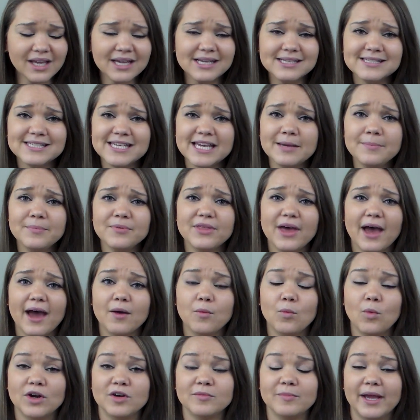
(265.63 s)
a tip
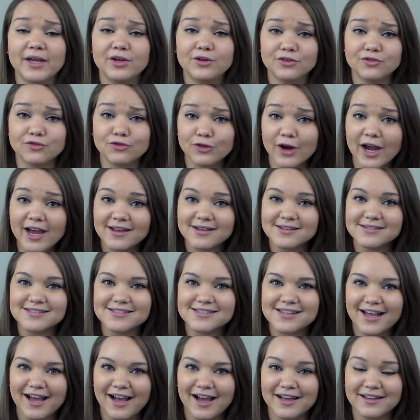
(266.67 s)
that one of my good
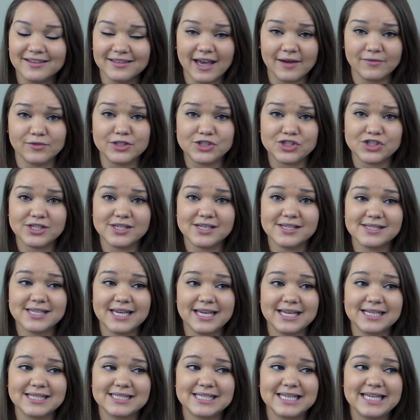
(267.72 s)
friends leverages
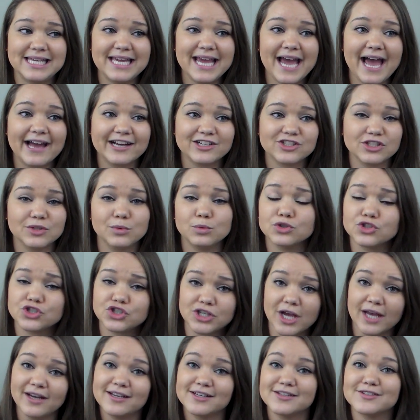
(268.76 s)
is he actually will
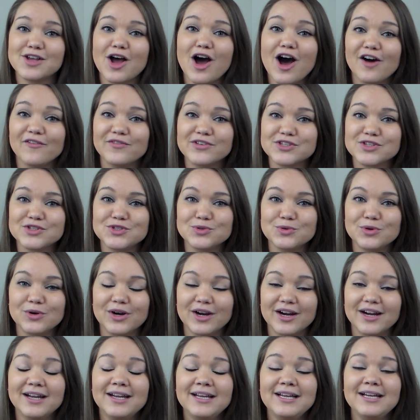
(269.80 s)
shut his office
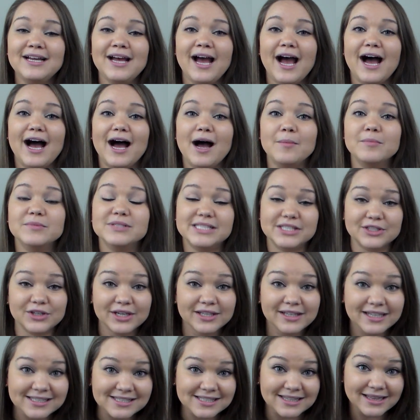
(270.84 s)
door
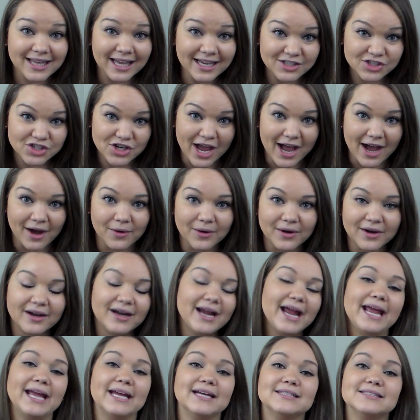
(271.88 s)
during his lunch
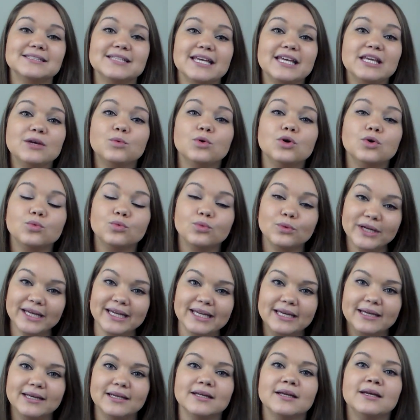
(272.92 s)
hour, and he will
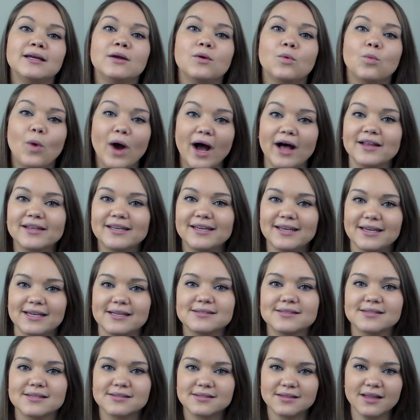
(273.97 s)
read while he
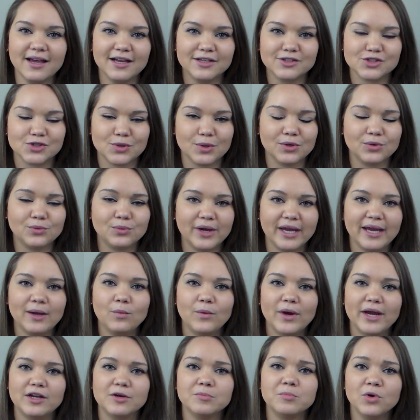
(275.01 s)
eats his lunch. So a
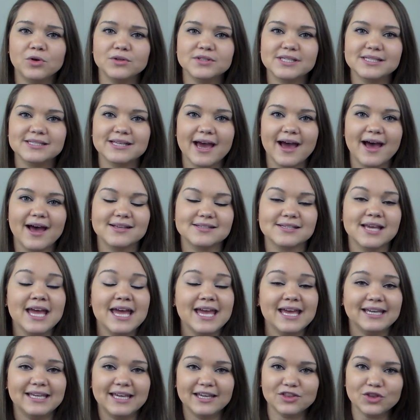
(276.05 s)
great way to multitask,
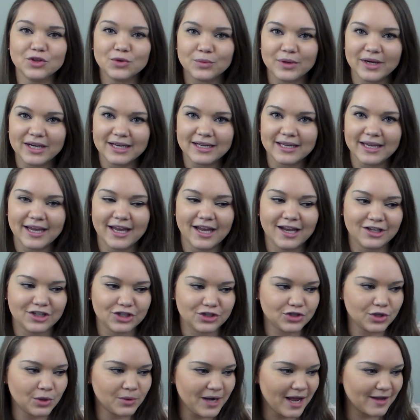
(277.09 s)
get the reading in.
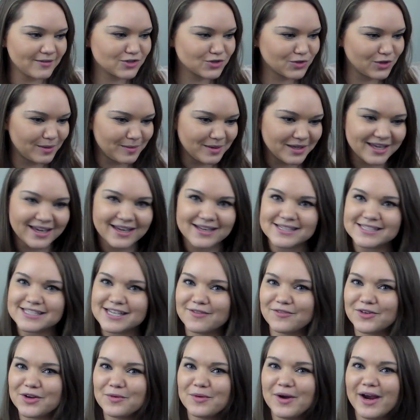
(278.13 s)
You don't have screaming kids
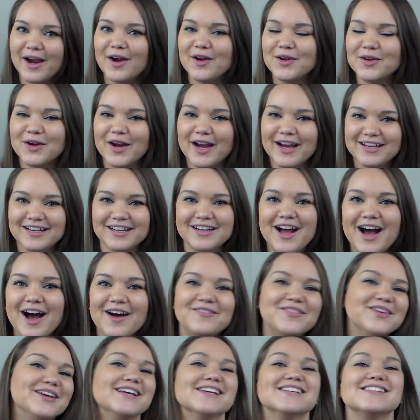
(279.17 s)
everywhere. You're in an
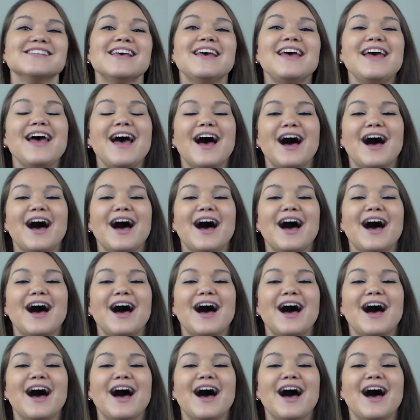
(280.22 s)
office